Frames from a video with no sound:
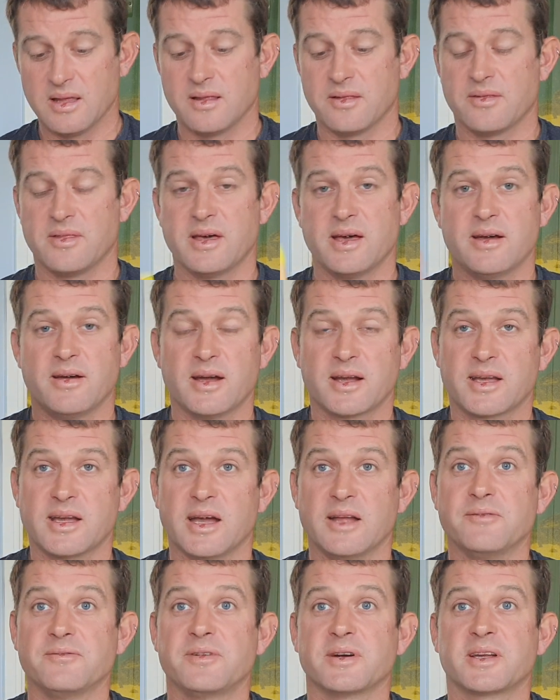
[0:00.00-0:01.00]
They're
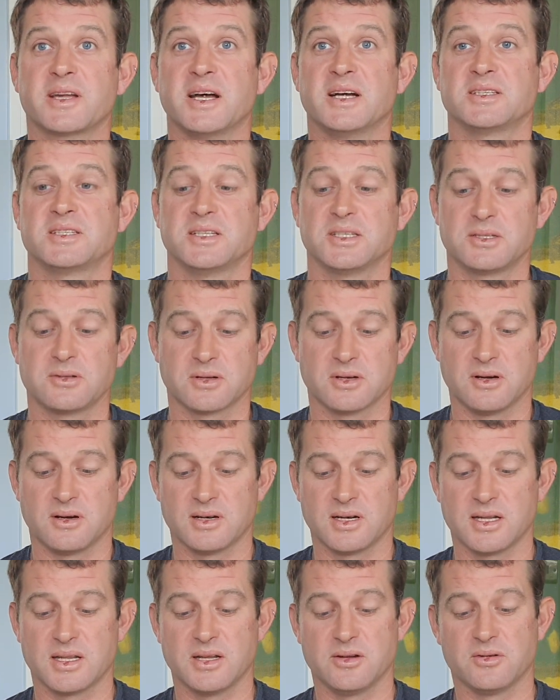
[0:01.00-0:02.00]
again for casting to an
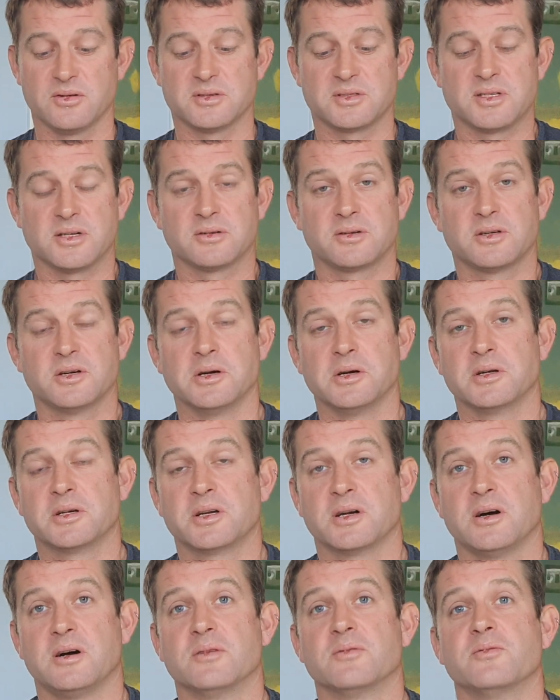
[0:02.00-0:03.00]
island. They're also good
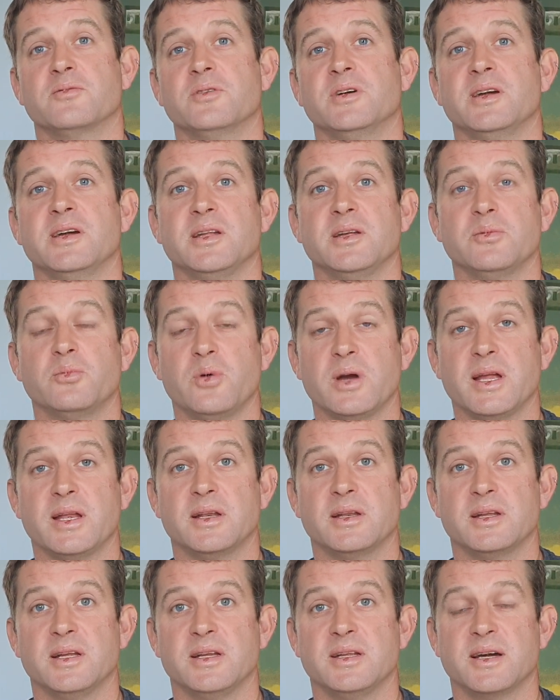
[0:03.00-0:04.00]
on really
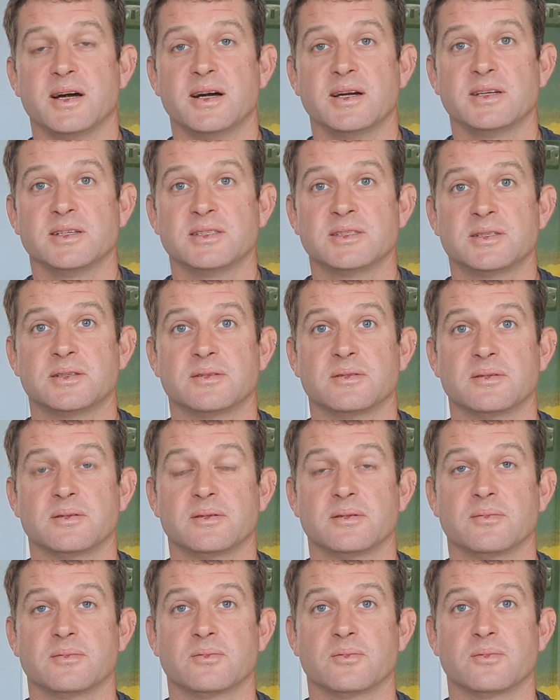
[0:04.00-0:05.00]
windy days.
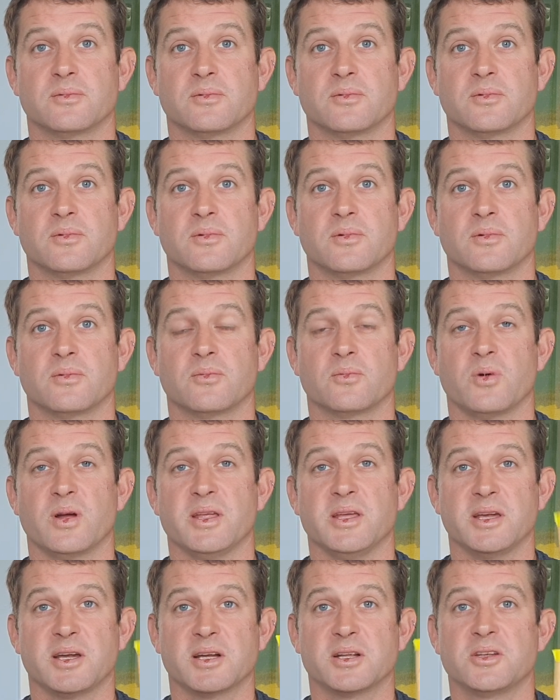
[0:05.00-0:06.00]
When
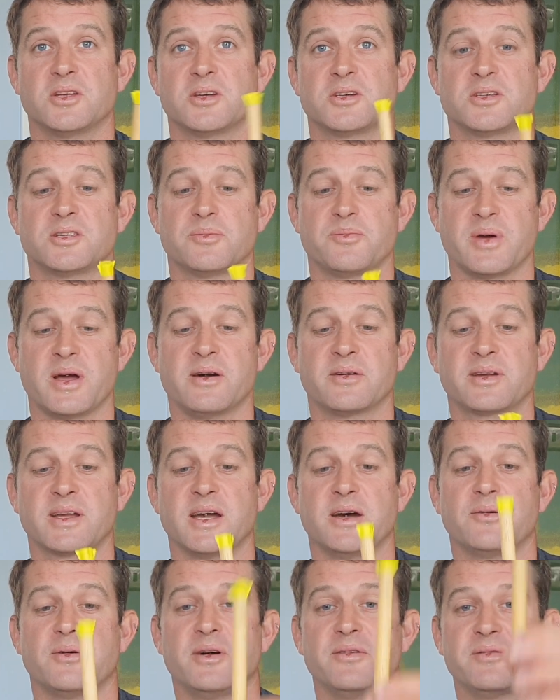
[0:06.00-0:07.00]
you just about
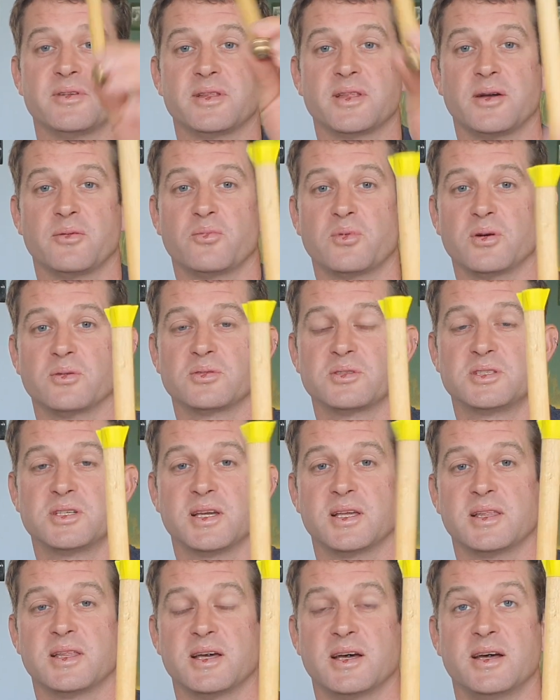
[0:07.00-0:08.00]
get away with it, they will
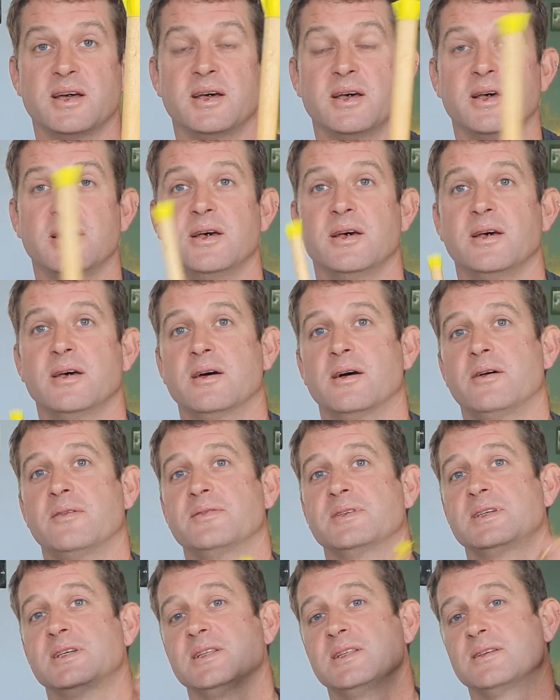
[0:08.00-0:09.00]
sit there.
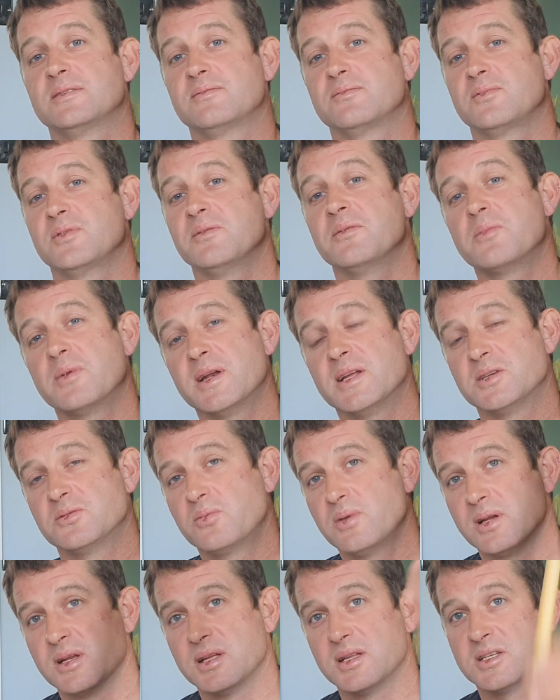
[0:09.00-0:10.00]
Obviously, when it's
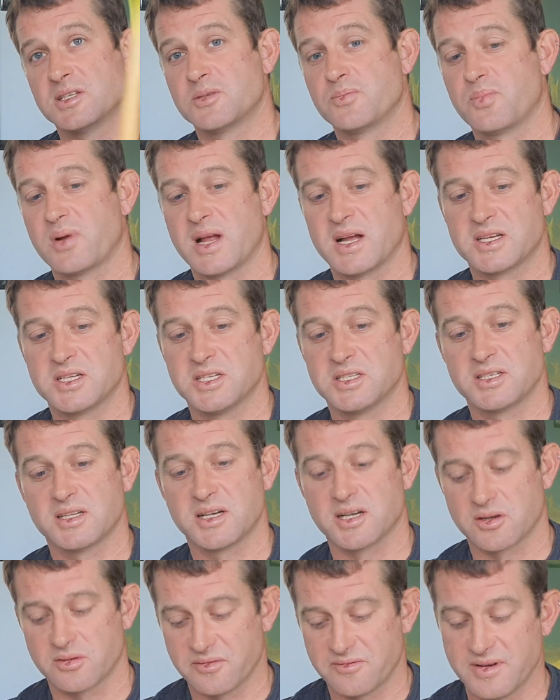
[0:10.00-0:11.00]
windy, the splash isn't
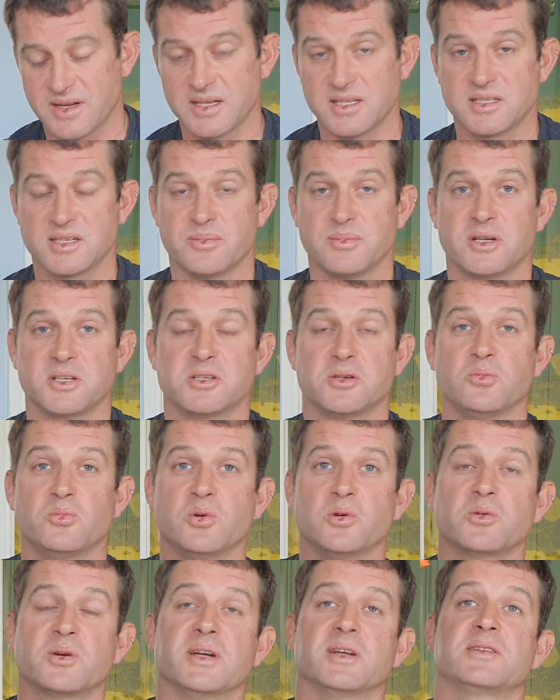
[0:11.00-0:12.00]
going to affect so much. You
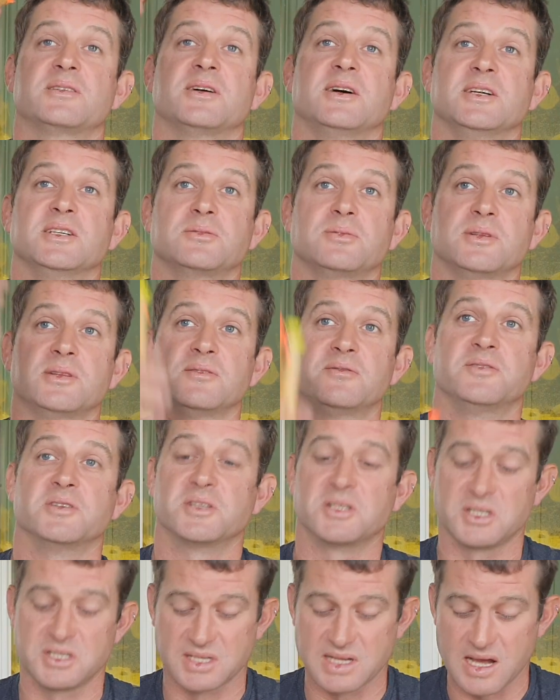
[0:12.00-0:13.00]
will get days when the fish
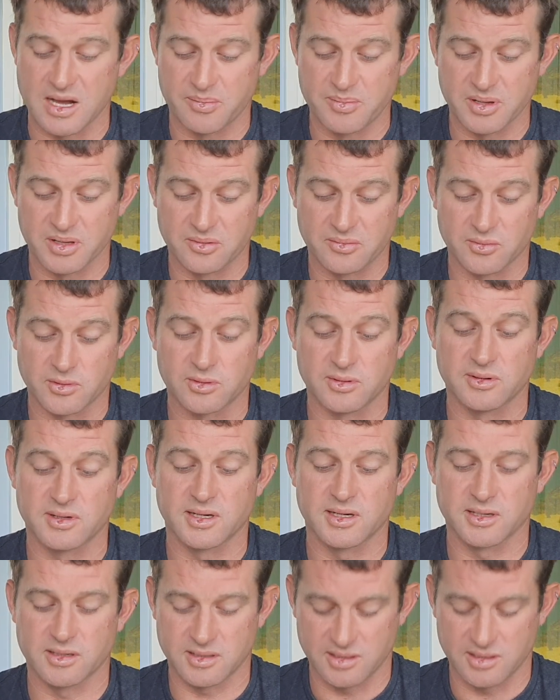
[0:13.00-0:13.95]
are sat up in the water and